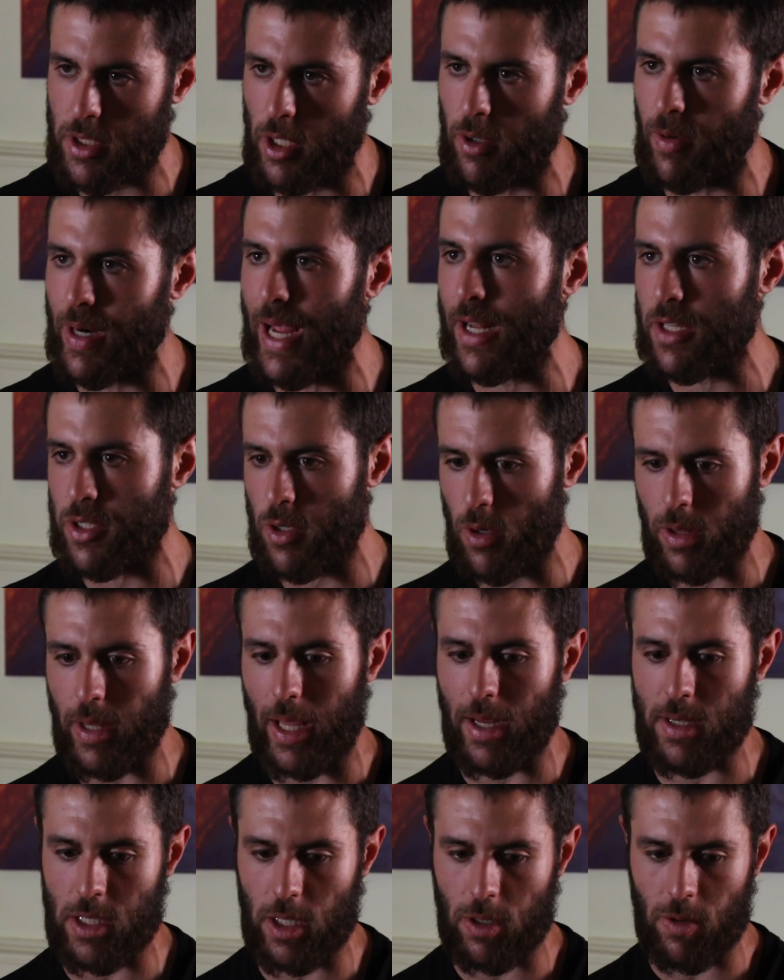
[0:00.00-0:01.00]
to create two
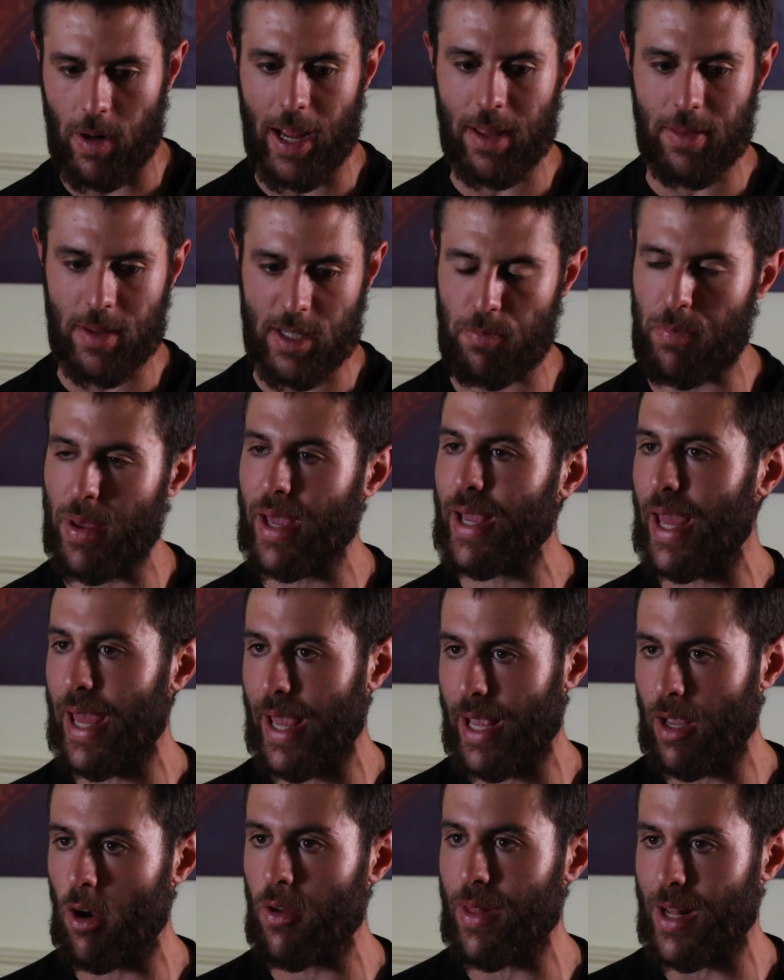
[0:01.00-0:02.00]
things: to create this big
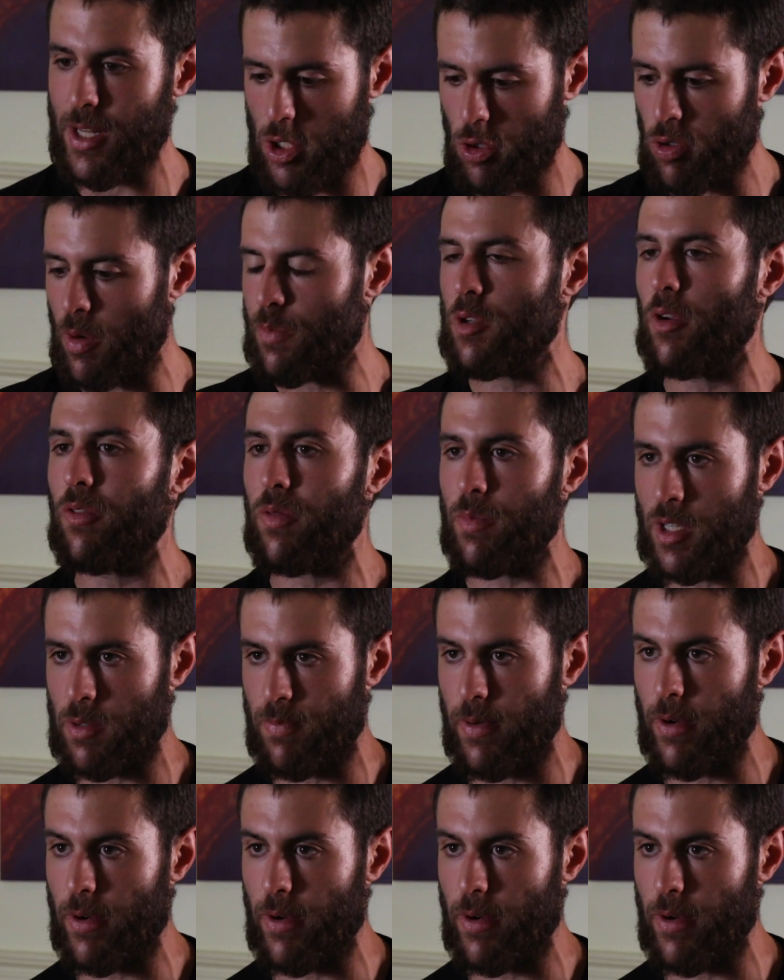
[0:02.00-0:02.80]
ego that strips you from your